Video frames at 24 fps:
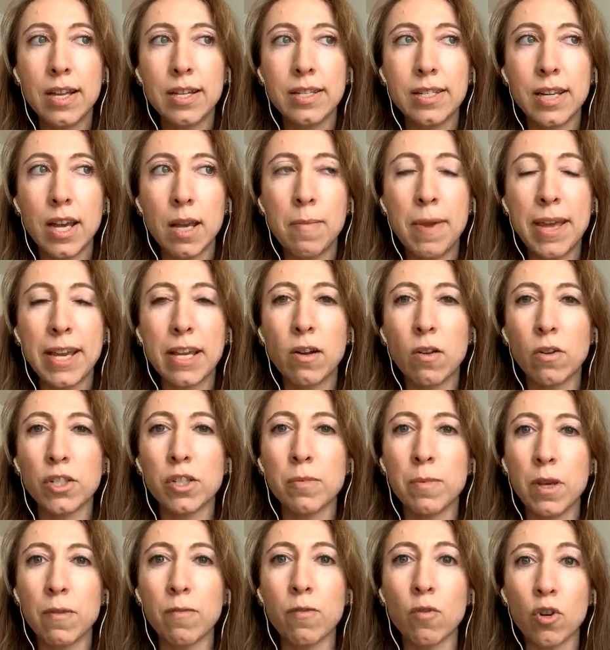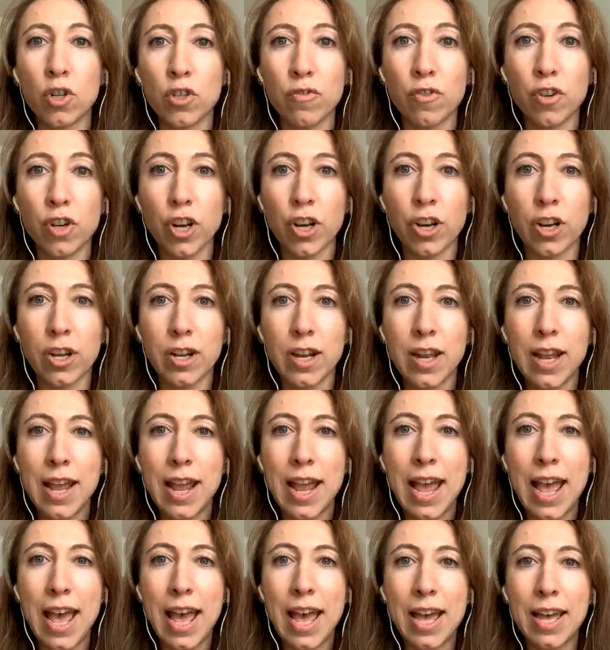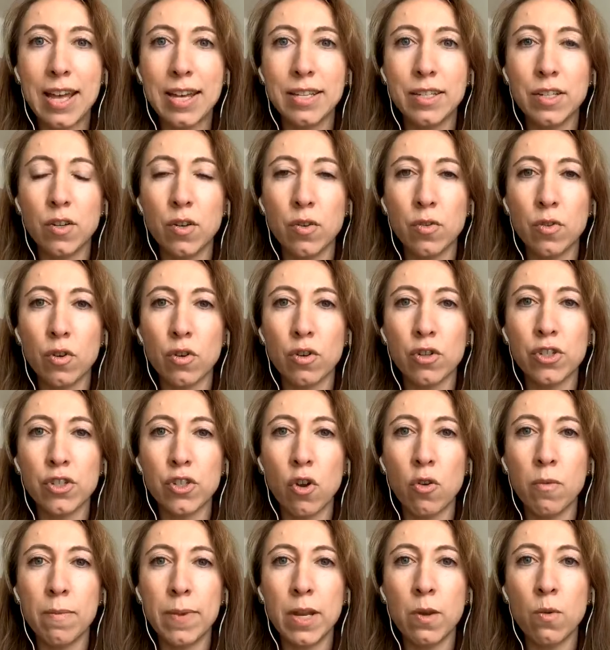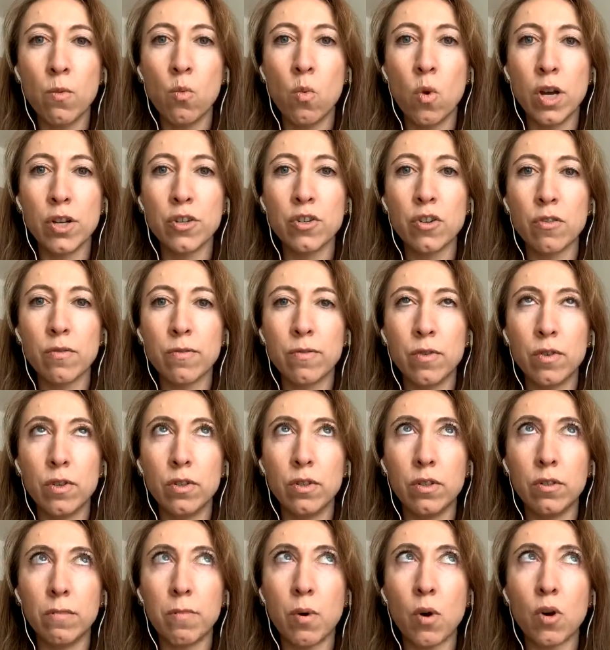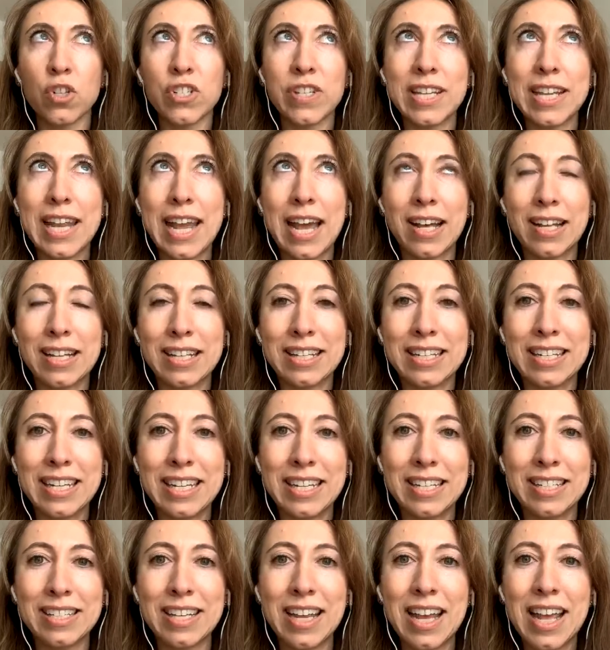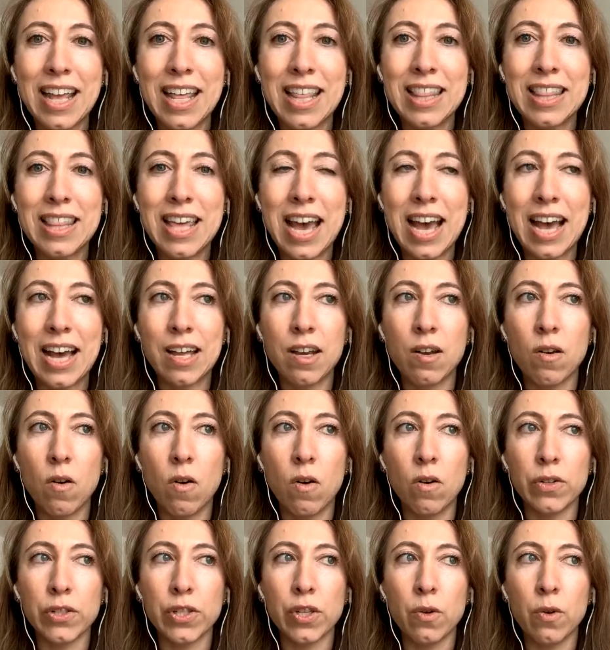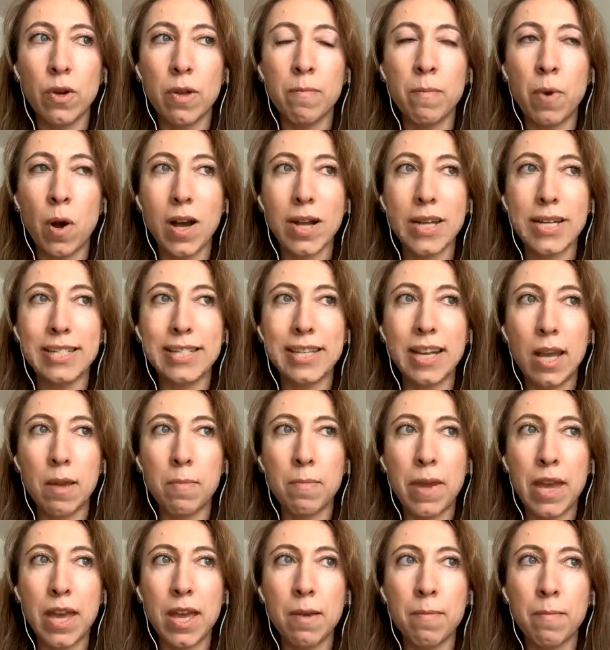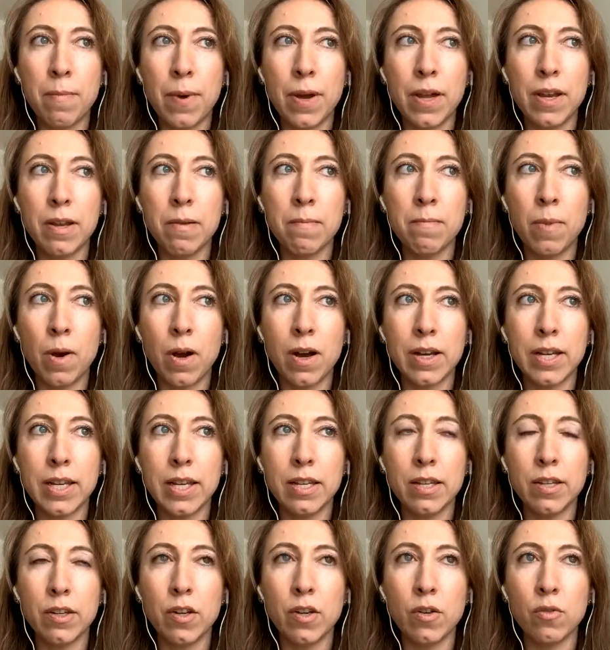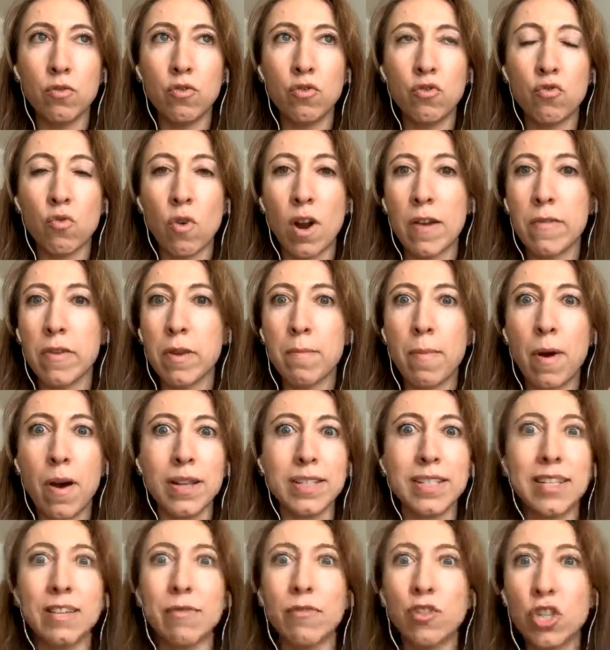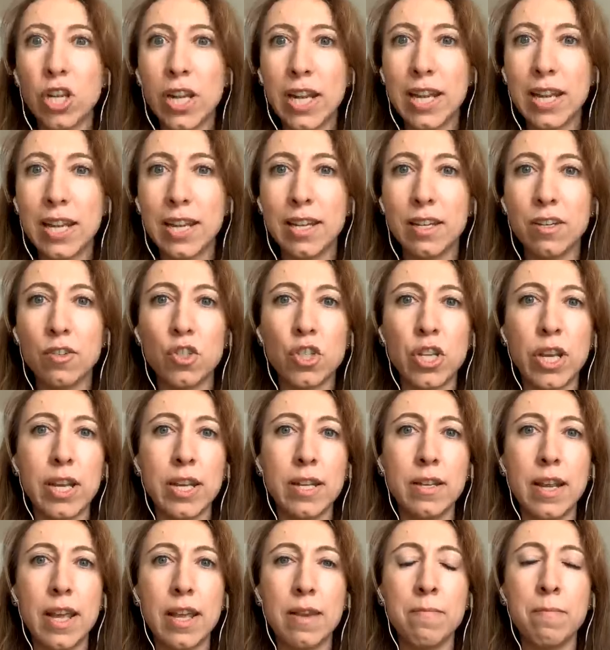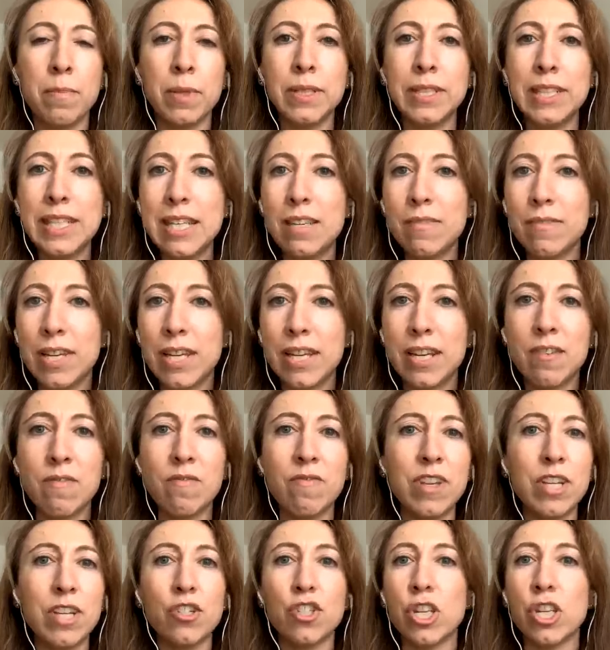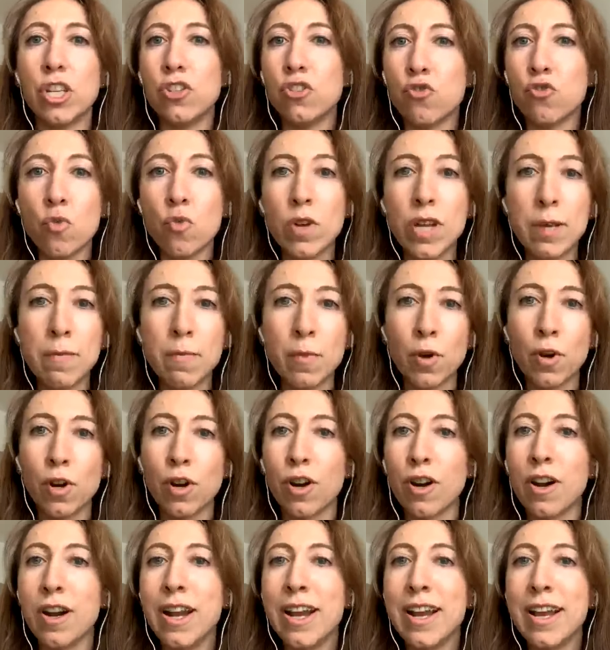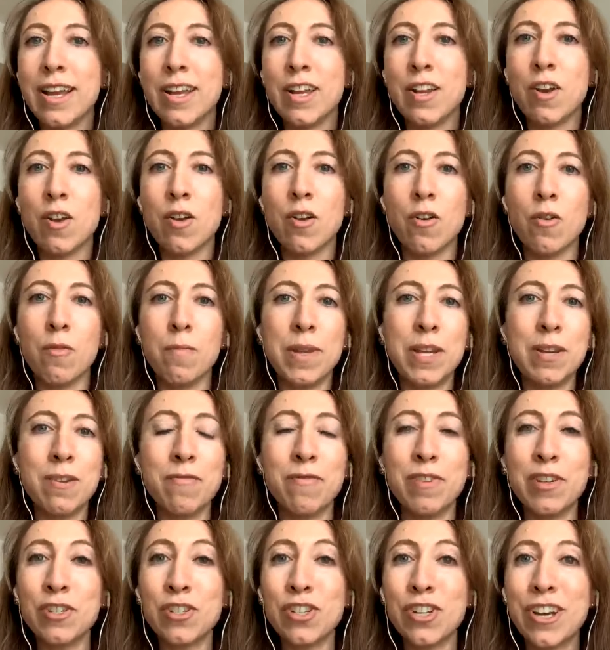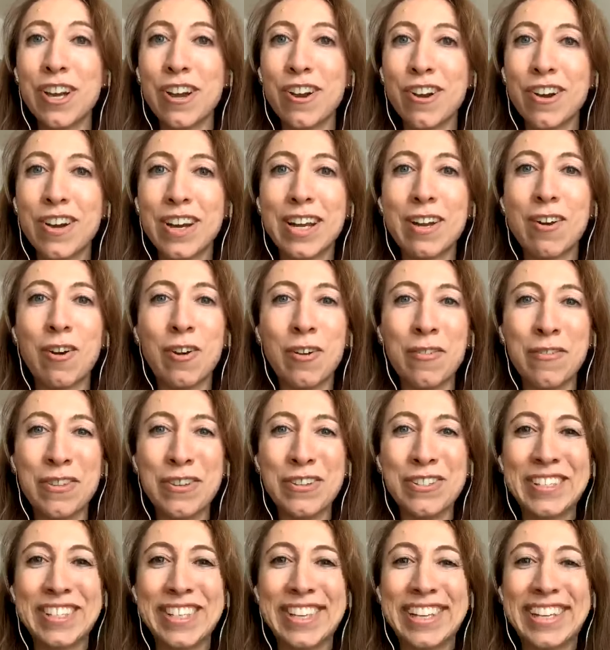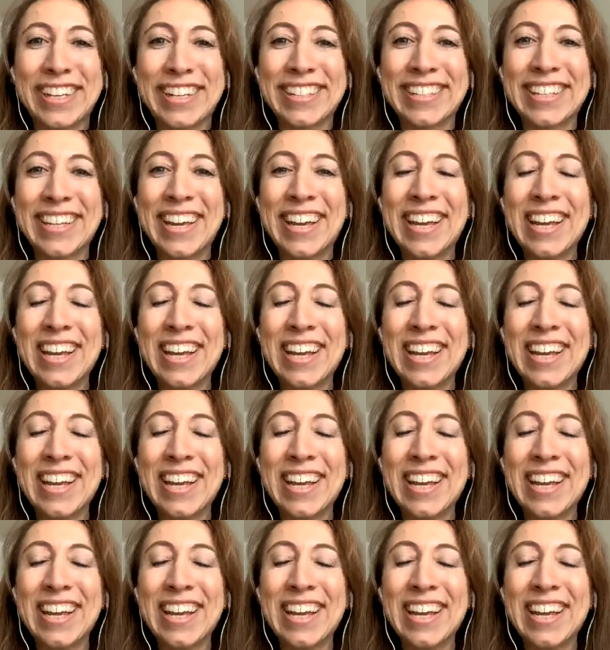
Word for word: Type A can also be a force for good. And, you know, there are so many wonderful personalities that also embody type A, but embody, you know, driving positive change and, and believing and vision, dreamer, you know, being a visionary, all of those things.